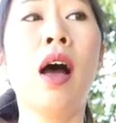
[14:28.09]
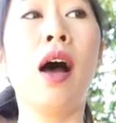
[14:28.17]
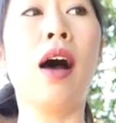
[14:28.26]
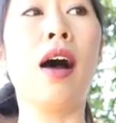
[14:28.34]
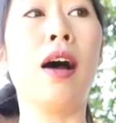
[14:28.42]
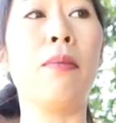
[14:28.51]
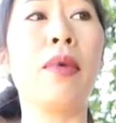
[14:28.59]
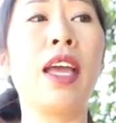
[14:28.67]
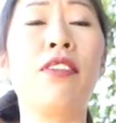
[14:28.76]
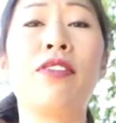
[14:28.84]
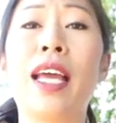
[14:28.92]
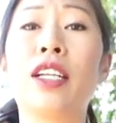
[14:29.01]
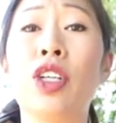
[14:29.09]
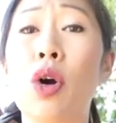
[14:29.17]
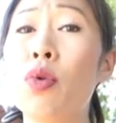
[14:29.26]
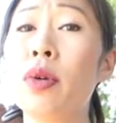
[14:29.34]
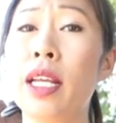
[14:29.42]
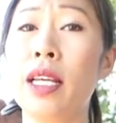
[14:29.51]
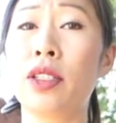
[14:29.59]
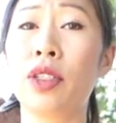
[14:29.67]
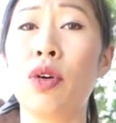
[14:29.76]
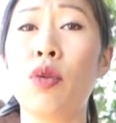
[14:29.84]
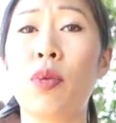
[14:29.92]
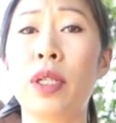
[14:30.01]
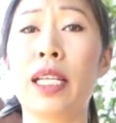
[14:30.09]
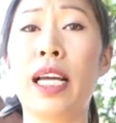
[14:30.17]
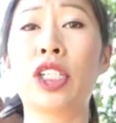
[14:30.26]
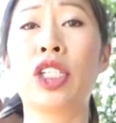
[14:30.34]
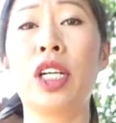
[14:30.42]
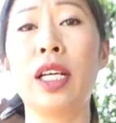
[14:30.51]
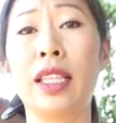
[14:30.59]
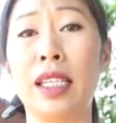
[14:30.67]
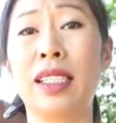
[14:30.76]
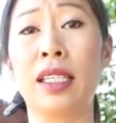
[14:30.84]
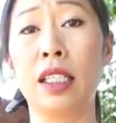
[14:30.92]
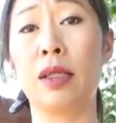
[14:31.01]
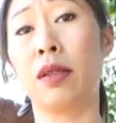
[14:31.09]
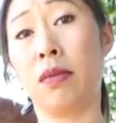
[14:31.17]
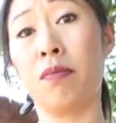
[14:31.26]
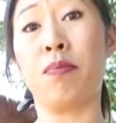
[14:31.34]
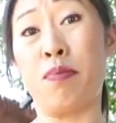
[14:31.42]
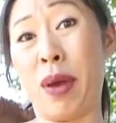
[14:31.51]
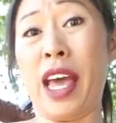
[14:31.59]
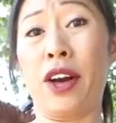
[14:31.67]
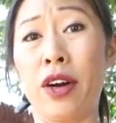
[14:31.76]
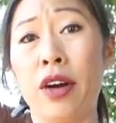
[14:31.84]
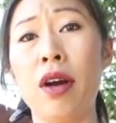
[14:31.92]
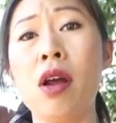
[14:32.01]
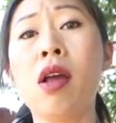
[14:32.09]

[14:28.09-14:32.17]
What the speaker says: If they don't need sole protection, this is better